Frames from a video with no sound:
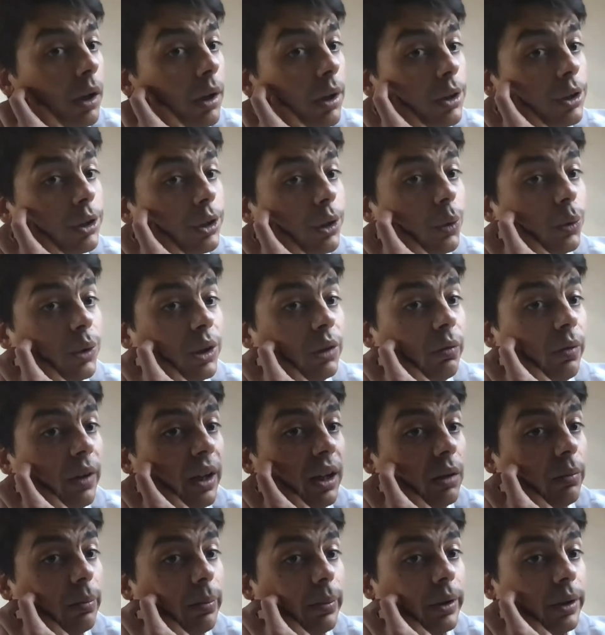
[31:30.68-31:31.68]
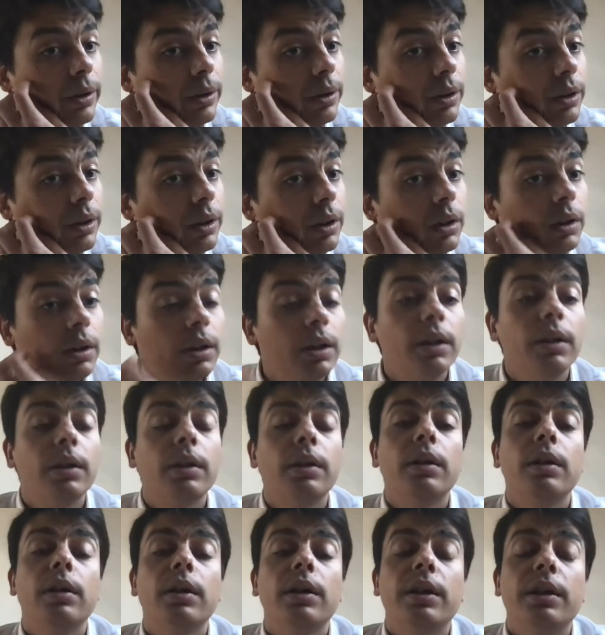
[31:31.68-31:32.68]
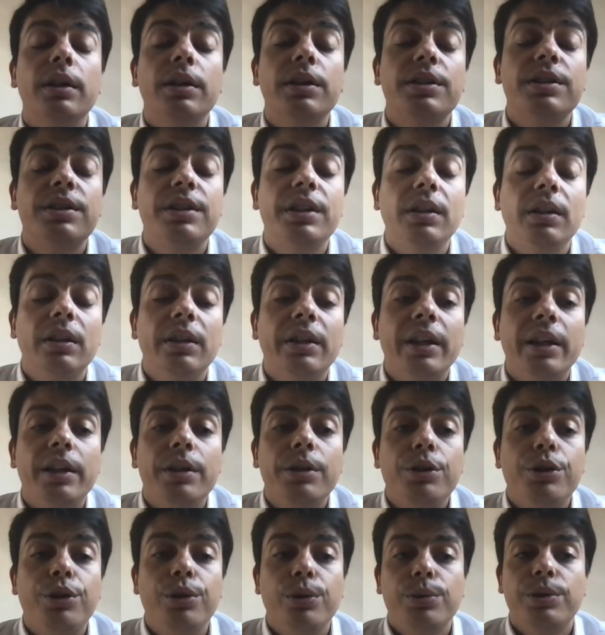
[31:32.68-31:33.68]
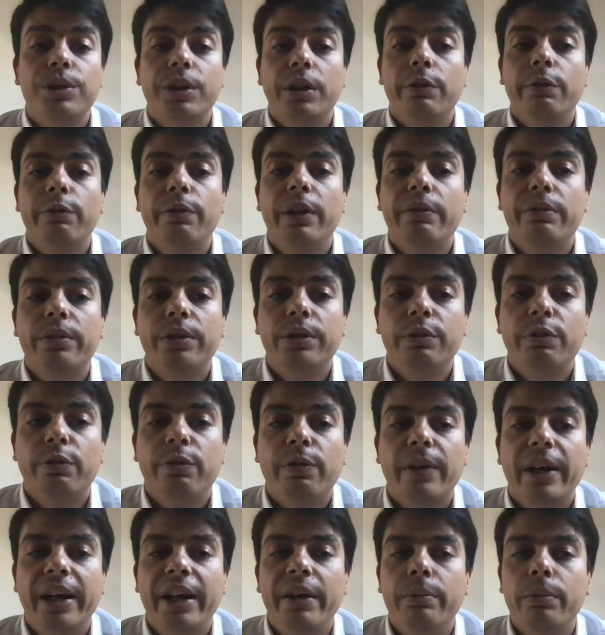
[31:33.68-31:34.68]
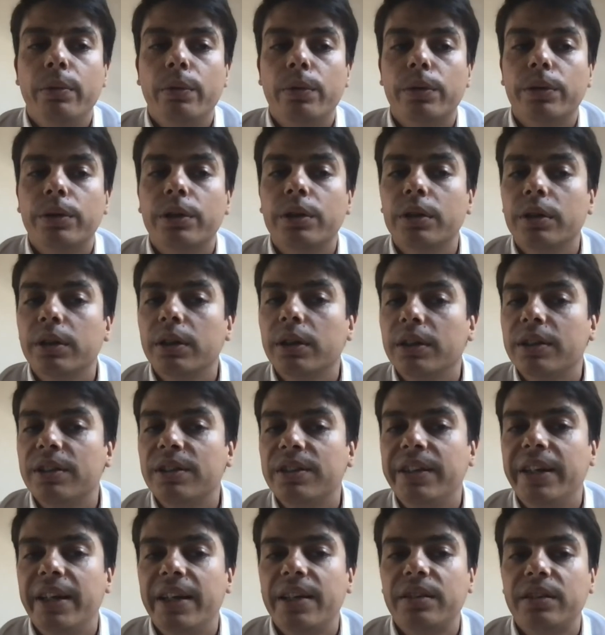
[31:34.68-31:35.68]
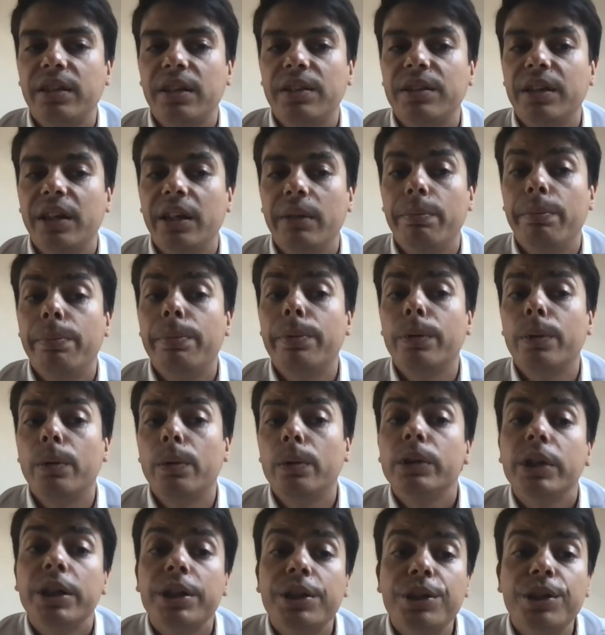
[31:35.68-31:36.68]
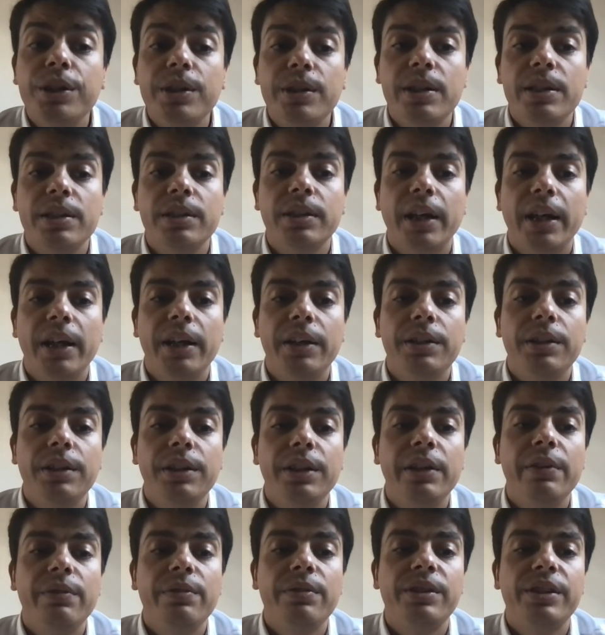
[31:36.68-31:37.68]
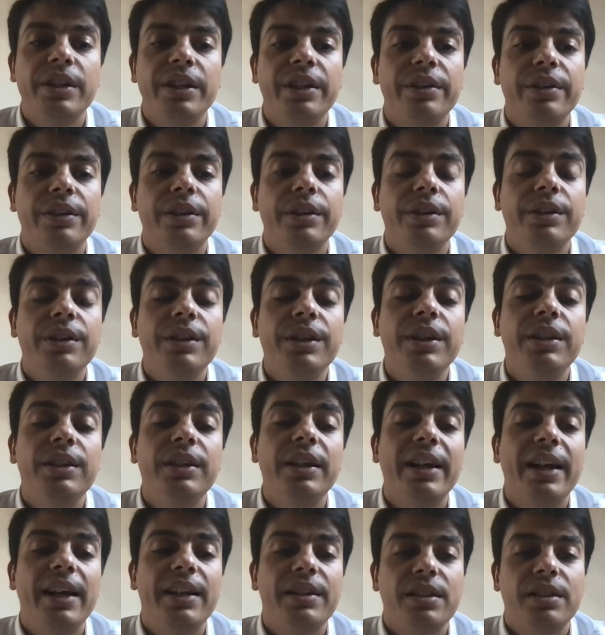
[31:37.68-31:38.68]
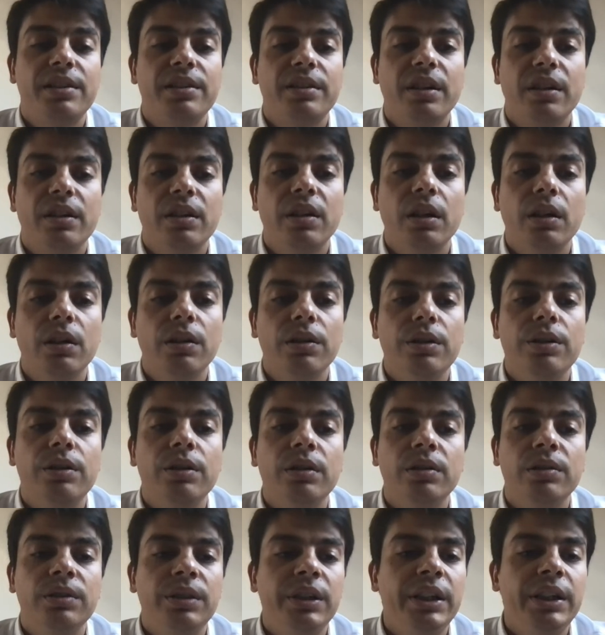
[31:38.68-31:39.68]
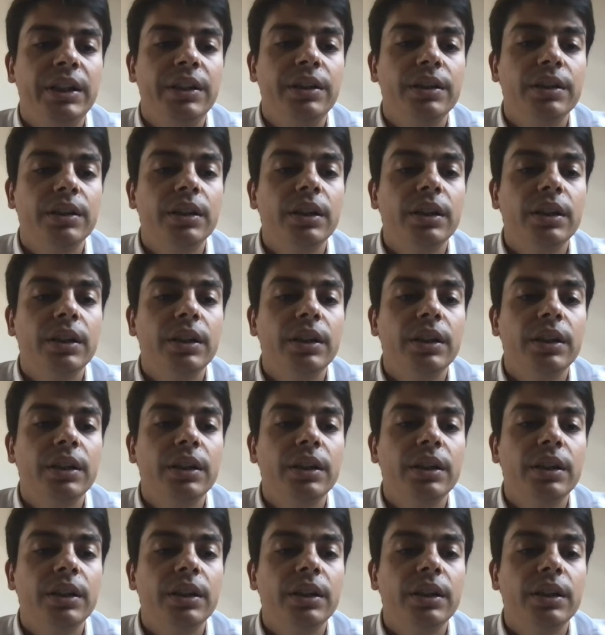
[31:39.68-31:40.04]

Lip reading: So developer still can choose a favorite framework, CSS approach, decide if they need SSR or don't need.